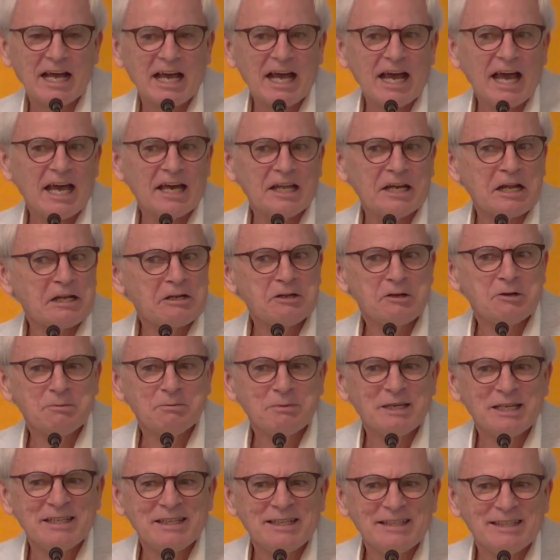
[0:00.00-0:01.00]
And I don't
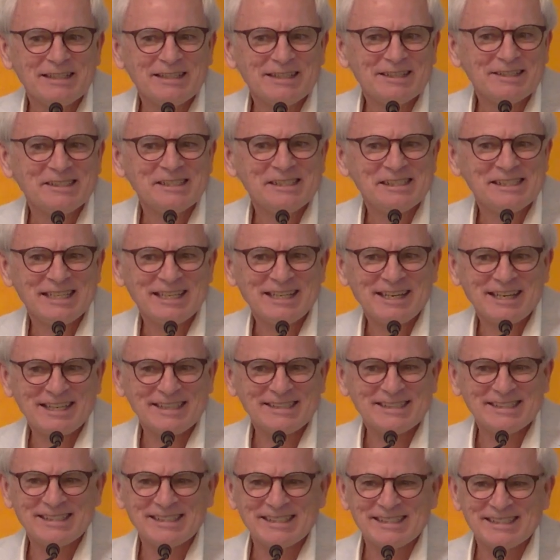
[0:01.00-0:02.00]
mean
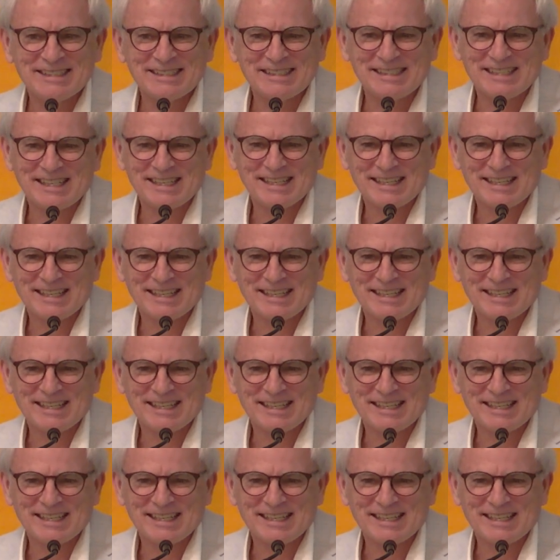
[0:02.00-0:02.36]
Ecclesiastes.